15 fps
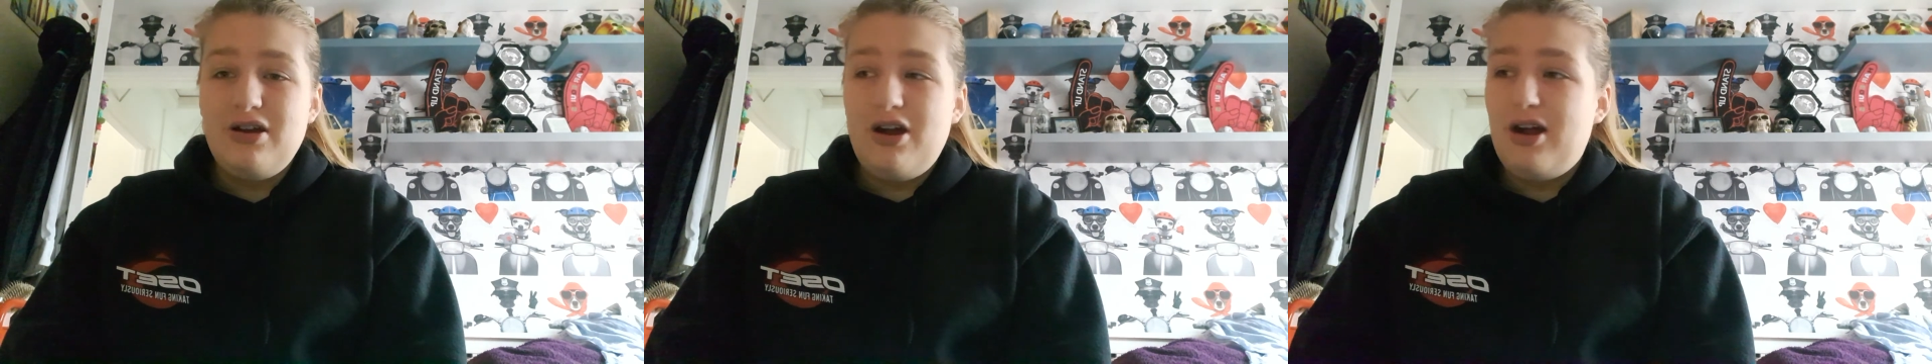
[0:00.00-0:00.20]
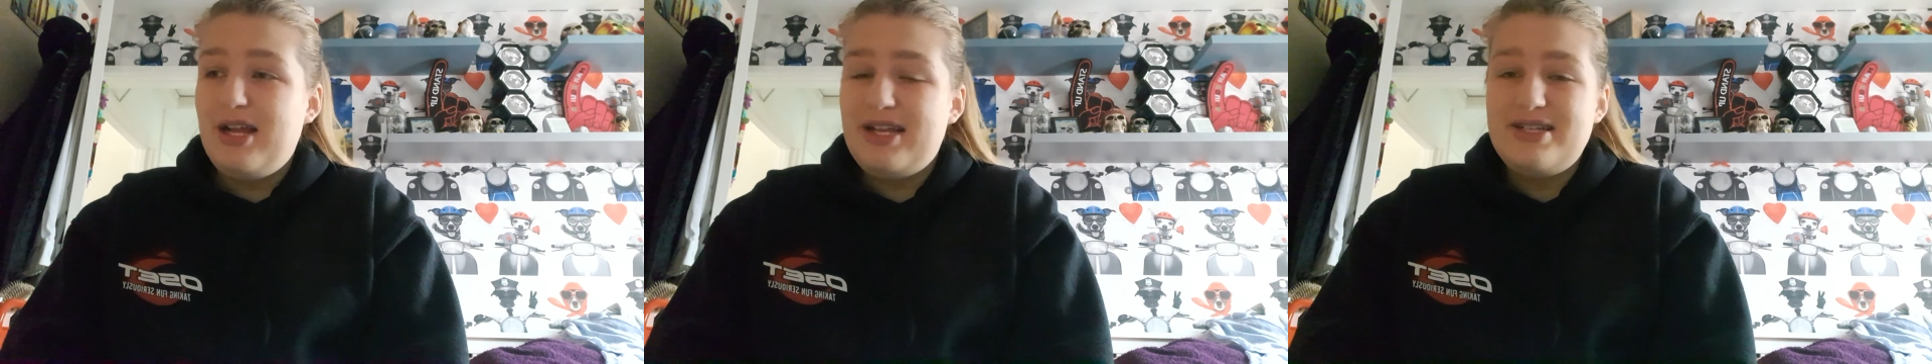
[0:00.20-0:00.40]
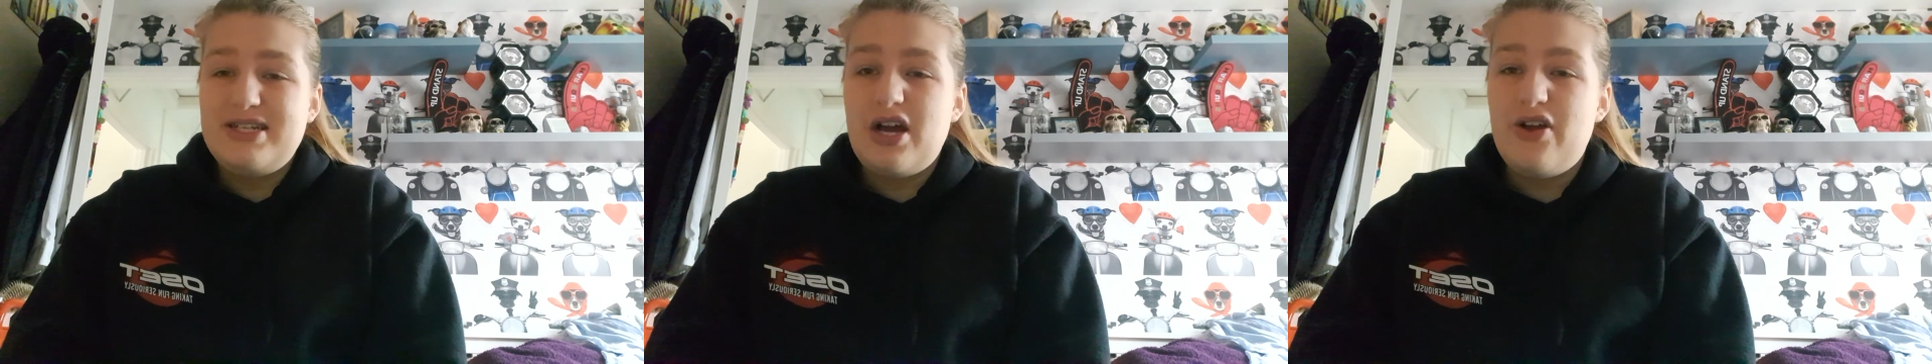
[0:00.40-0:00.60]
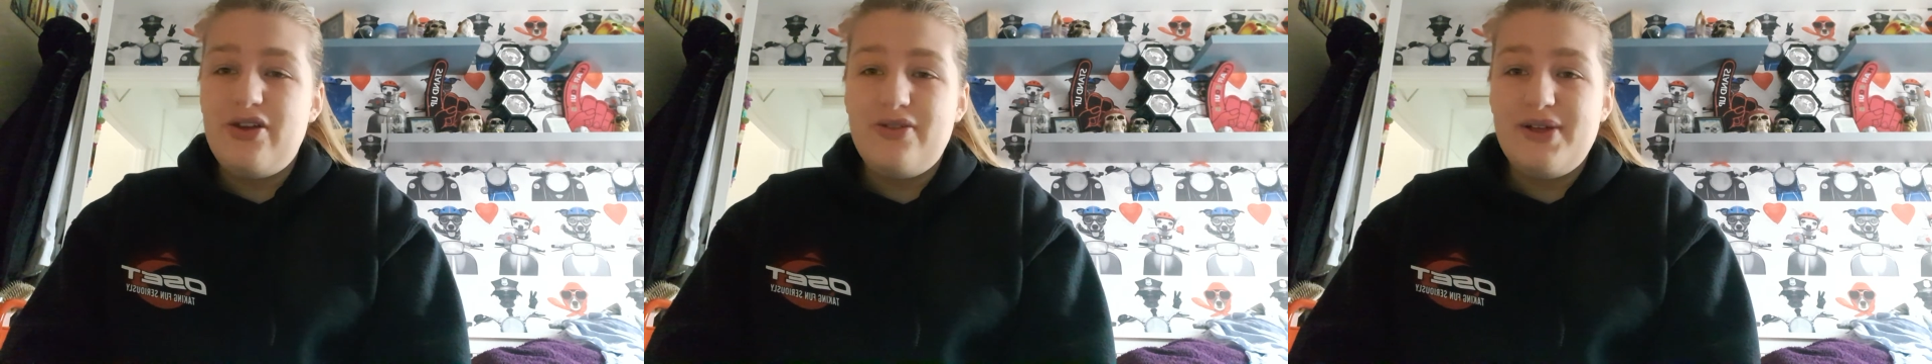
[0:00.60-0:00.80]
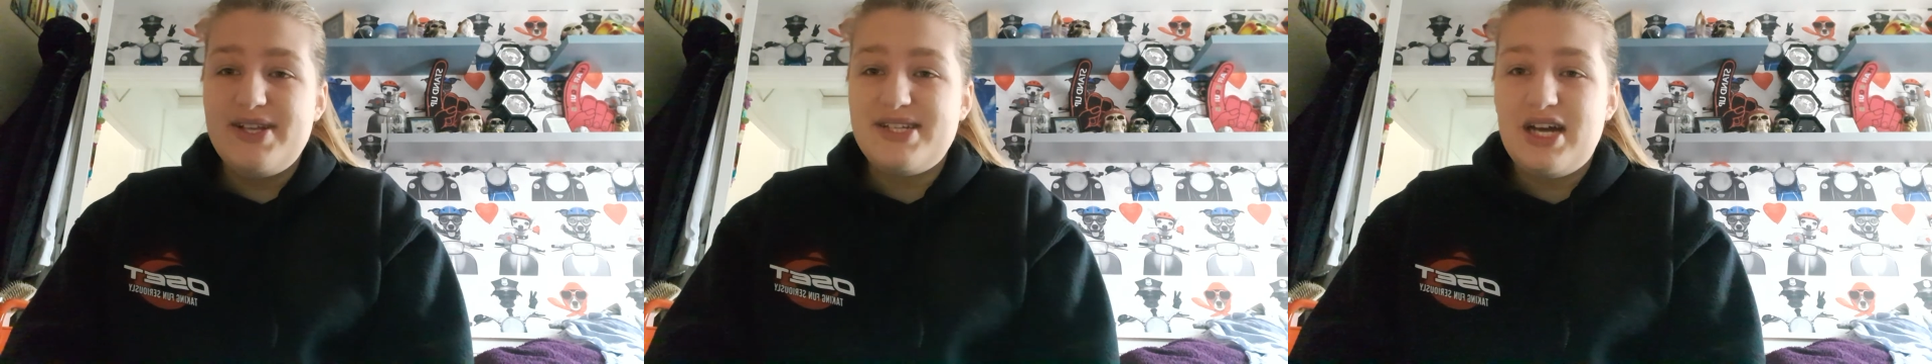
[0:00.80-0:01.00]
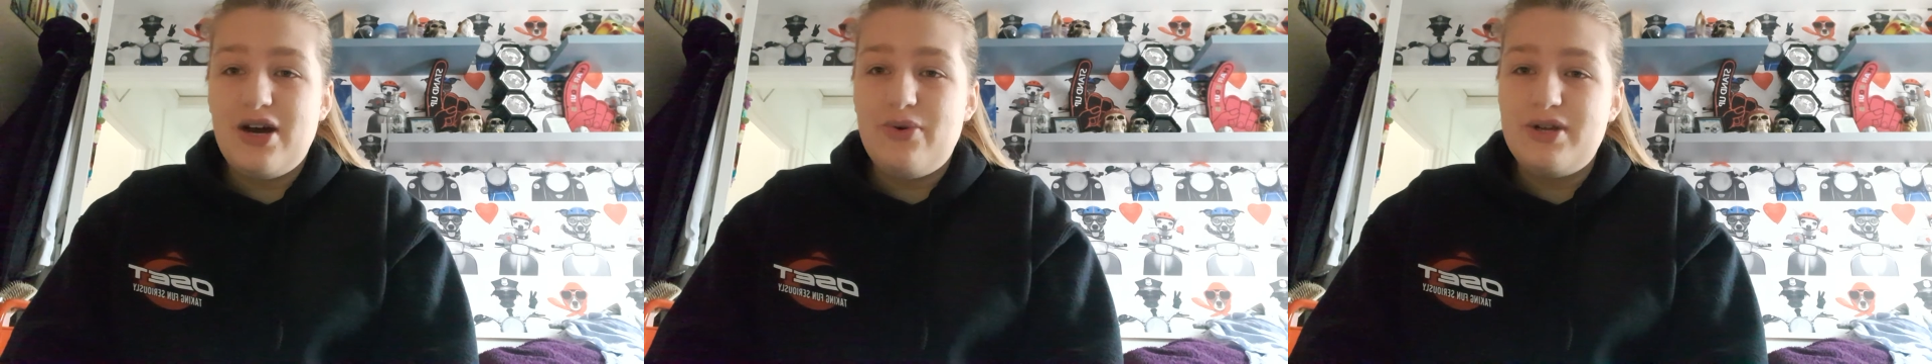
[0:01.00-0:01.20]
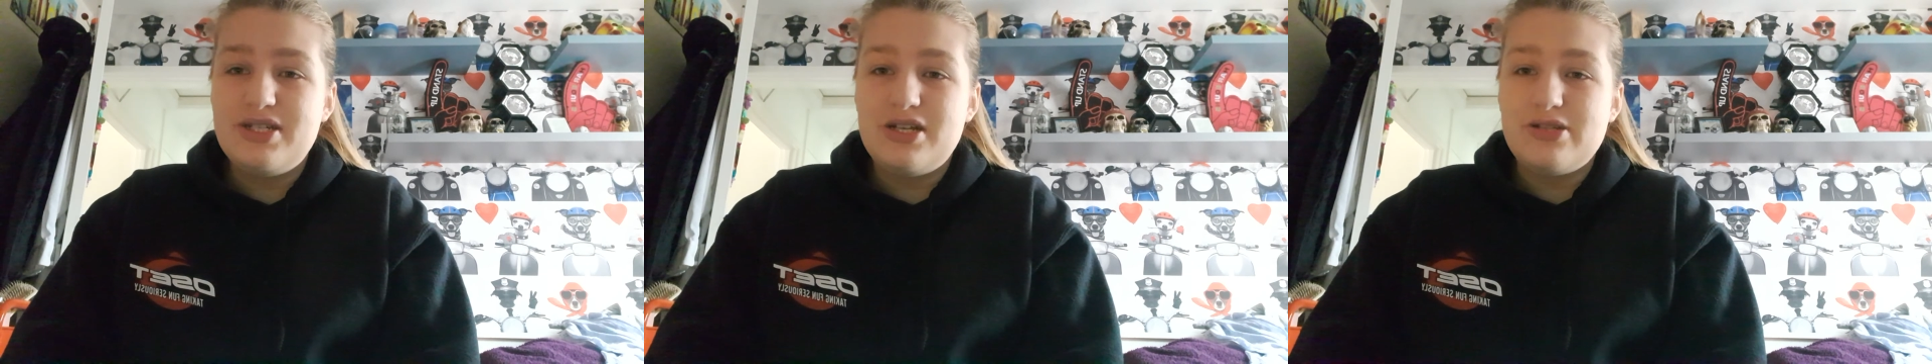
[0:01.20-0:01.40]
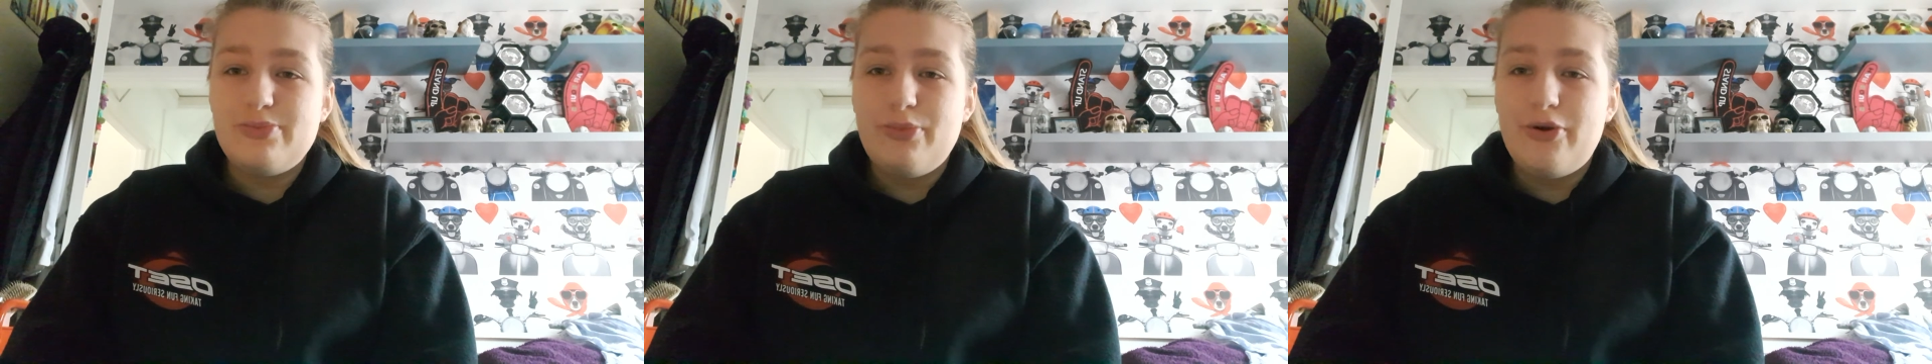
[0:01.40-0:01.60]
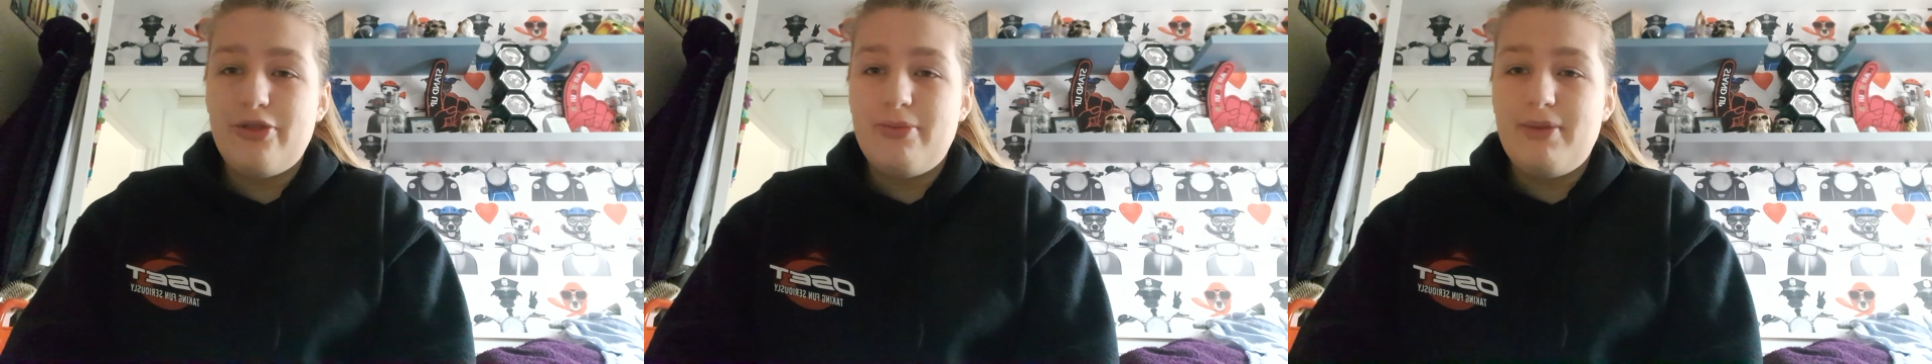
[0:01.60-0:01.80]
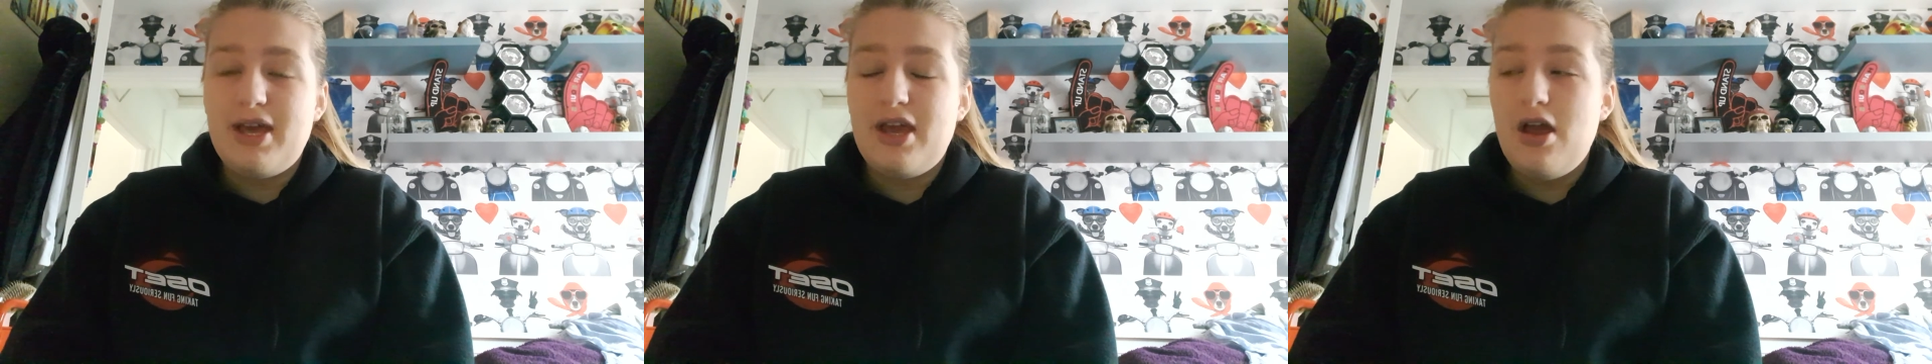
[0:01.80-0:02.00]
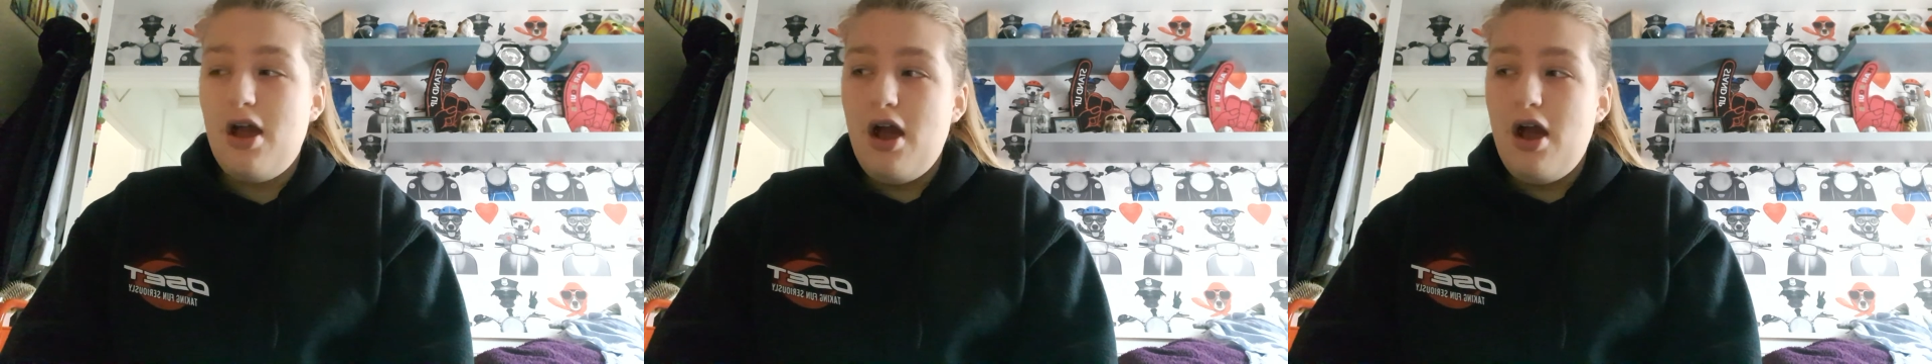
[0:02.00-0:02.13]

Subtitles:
I can tell you this now, it doesn't bother me.